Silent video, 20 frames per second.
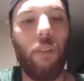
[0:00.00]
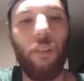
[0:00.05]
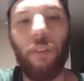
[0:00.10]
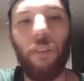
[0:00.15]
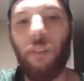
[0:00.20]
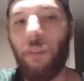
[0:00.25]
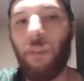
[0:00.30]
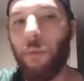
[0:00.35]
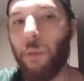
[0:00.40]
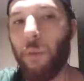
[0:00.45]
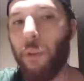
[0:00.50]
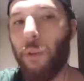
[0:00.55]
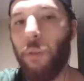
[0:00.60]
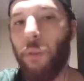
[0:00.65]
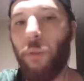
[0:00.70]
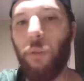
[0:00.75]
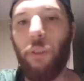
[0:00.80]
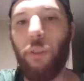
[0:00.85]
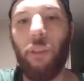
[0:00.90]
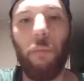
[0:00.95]

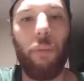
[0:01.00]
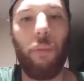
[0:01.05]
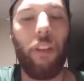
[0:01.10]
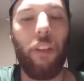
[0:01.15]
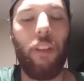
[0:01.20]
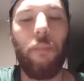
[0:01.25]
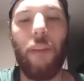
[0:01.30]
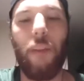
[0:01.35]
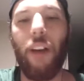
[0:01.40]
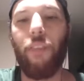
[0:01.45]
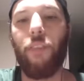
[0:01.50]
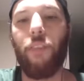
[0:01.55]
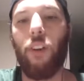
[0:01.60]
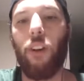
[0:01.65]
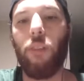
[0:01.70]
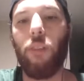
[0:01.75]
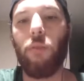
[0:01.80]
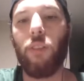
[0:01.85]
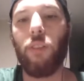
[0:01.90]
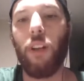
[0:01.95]
through completely my
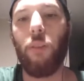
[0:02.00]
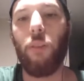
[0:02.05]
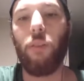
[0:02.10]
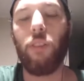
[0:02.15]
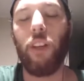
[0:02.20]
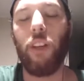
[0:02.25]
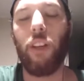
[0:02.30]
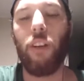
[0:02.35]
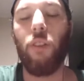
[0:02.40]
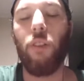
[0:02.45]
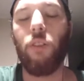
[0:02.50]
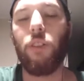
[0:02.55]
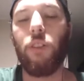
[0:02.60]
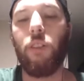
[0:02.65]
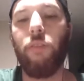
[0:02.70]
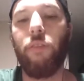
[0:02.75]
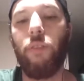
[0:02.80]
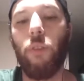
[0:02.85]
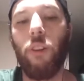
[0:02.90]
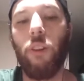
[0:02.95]
fault, which I will take
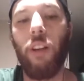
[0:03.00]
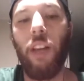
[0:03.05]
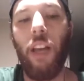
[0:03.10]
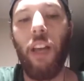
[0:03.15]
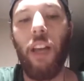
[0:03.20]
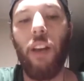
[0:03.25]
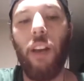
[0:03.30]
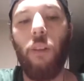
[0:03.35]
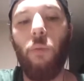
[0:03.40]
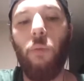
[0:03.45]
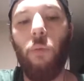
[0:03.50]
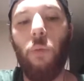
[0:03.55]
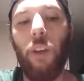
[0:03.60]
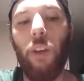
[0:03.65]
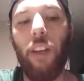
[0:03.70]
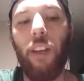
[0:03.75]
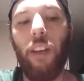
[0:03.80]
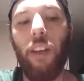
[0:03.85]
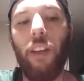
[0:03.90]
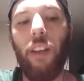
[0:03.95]
ownership for,
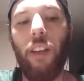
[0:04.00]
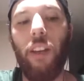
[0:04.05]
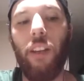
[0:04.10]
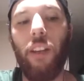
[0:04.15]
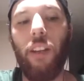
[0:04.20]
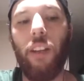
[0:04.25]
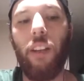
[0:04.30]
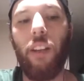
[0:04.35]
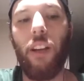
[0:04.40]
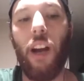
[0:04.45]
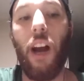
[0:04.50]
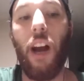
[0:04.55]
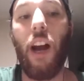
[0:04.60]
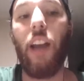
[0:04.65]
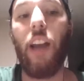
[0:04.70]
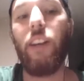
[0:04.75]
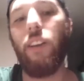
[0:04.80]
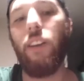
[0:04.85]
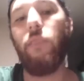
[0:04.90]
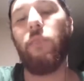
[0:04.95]

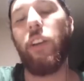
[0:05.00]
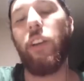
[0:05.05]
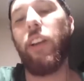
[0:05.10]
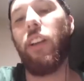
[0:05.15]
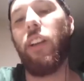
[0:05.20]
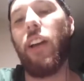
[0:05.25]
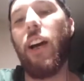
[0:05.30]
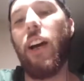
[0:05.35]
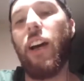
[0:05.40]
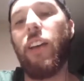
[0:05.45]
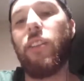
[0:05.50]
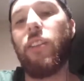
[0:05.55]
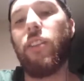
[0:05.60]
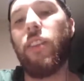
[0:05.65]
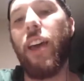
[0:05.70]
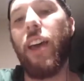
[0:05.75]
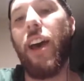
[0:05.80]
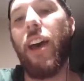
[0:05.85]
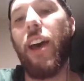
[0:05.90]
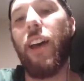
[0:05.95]
I didn't realize
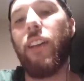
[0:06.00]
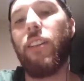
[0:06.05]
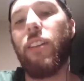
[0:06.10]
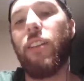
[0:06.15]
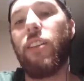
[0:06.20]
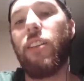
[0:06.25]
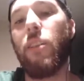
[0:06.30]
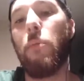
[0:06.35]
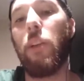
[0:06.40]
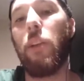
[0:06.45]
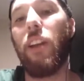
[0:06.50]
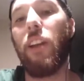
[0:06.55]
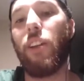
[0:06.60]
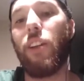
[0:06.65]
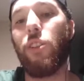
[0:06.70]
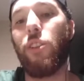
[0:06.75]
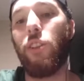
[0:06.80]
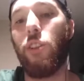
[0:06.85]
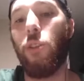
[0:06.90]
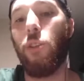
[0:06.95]
that somebody had
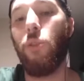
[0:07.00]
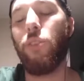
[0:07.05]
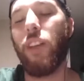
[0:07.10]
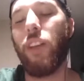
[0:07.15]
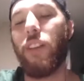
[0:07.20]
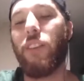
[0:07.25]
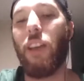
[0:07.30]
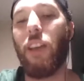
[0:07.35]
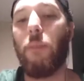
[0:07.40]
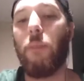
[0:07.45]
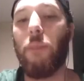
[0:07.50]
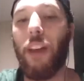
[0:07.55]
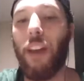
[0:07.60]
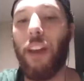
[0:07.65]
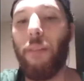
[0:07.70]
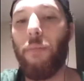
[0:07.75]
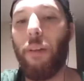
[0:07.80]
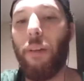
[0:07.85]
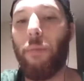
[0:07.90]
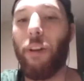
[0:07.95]
actually used that same
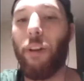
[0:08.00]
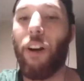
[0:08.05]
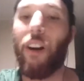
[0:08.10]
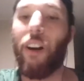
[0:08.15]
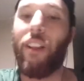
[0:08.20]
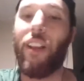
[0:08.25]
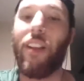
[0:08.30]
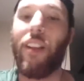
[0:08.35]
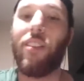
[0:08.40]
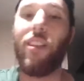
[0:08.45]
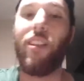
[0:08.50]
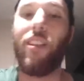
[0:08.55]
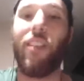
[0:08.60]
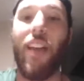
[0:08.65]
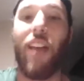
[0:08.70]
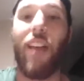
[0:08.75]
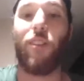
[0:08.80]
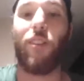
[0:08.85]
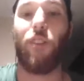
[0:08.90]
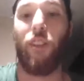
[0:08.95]
name in Bacardi Legacy
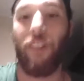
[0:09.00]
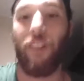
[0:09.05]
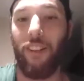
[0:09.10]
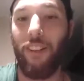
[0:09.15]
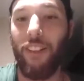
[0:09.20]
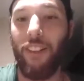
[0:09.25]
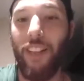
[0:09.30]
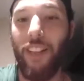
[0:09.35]
last year.